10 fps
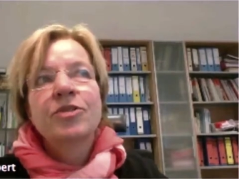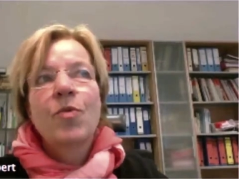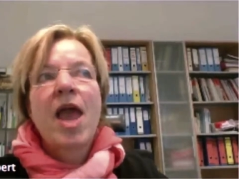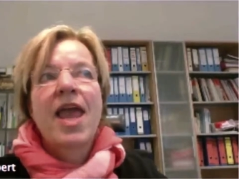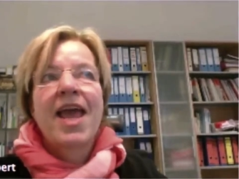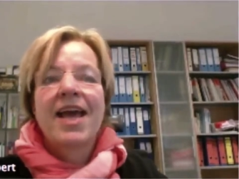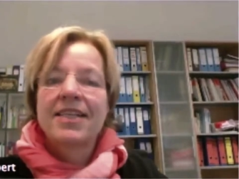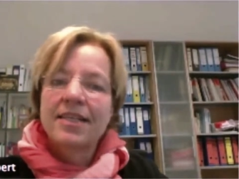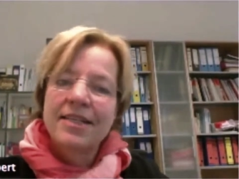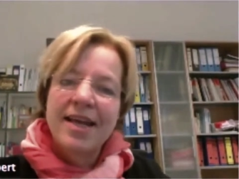way
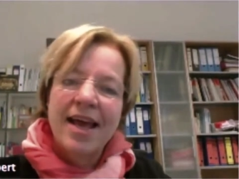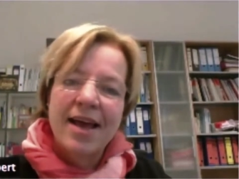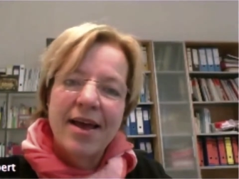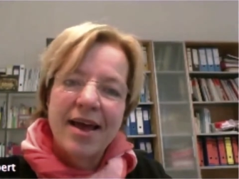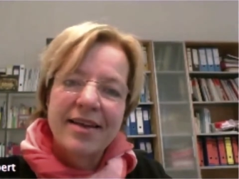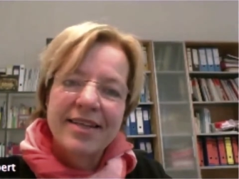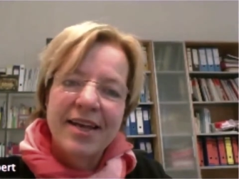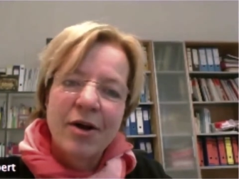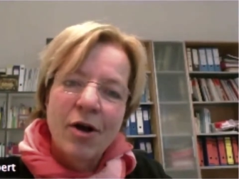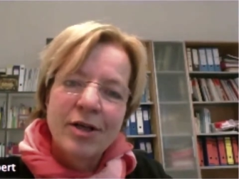and
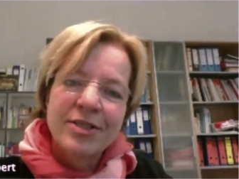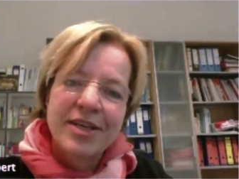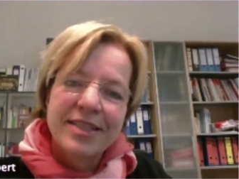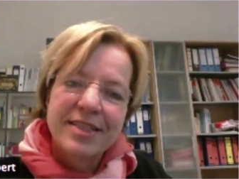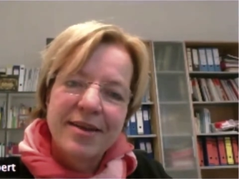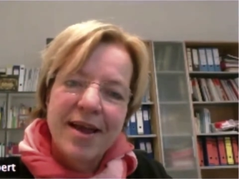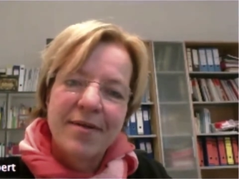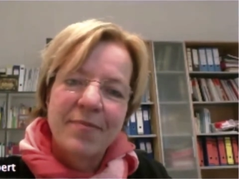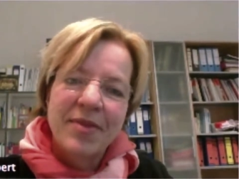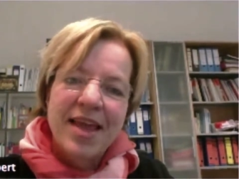also
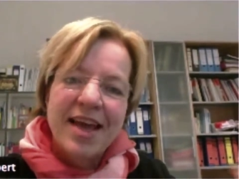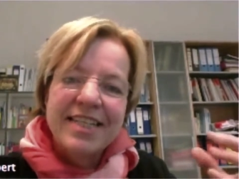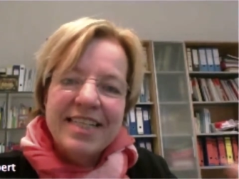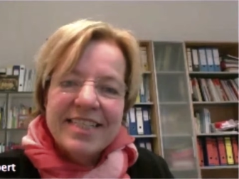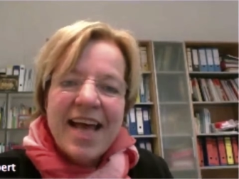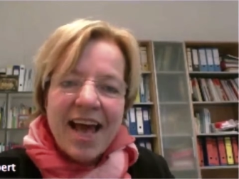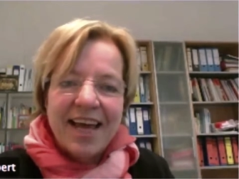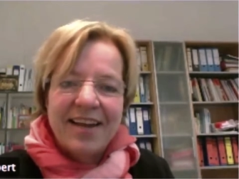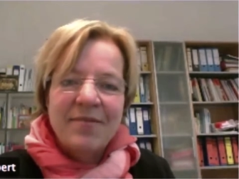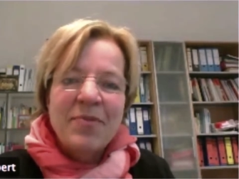a
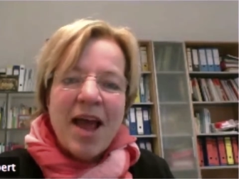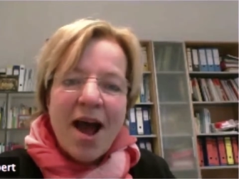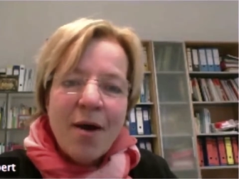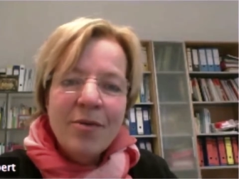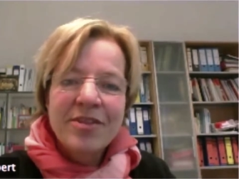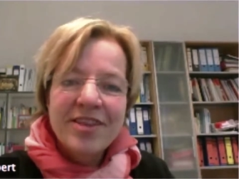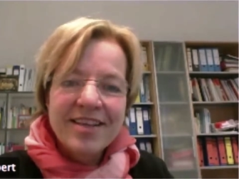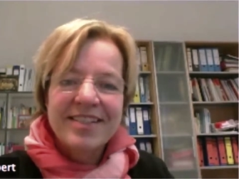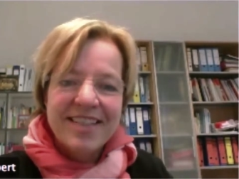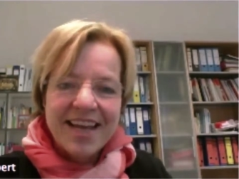design how
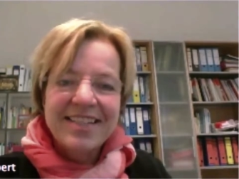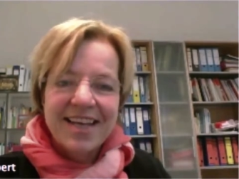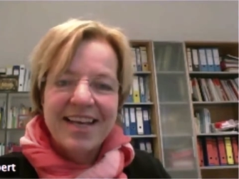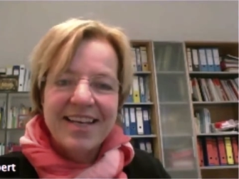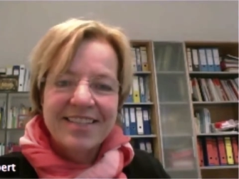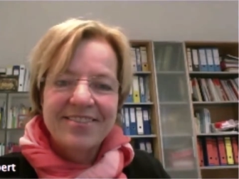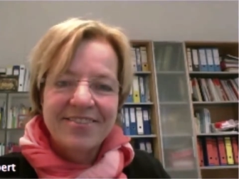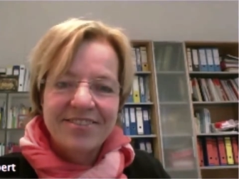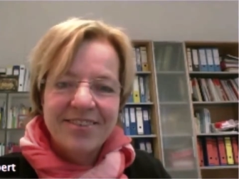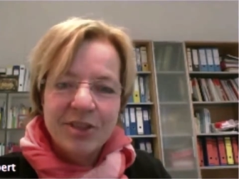this data is
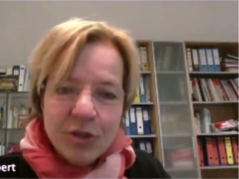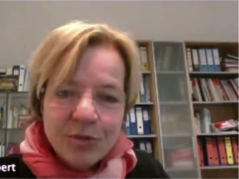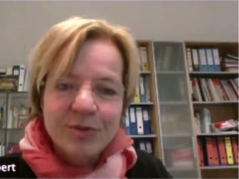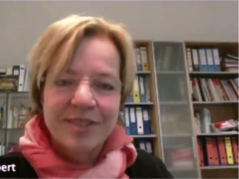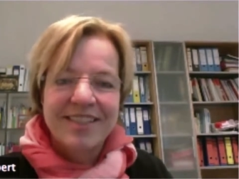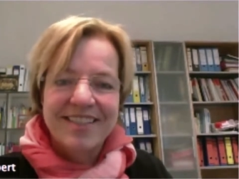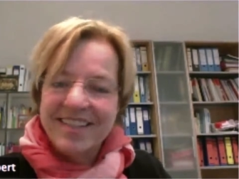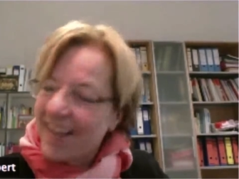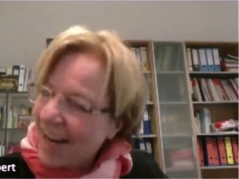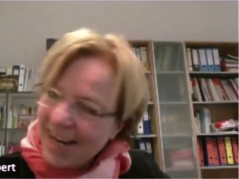used,
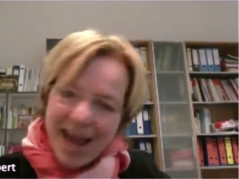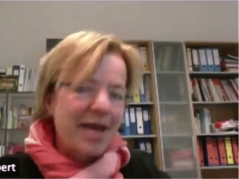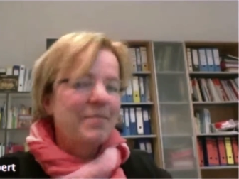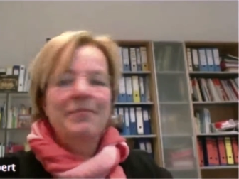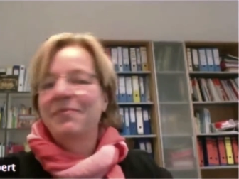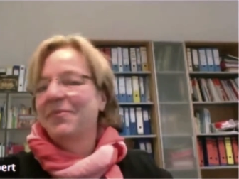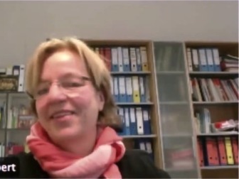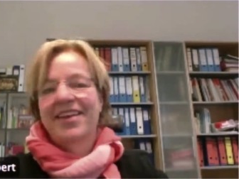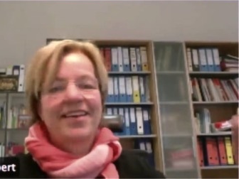then I'm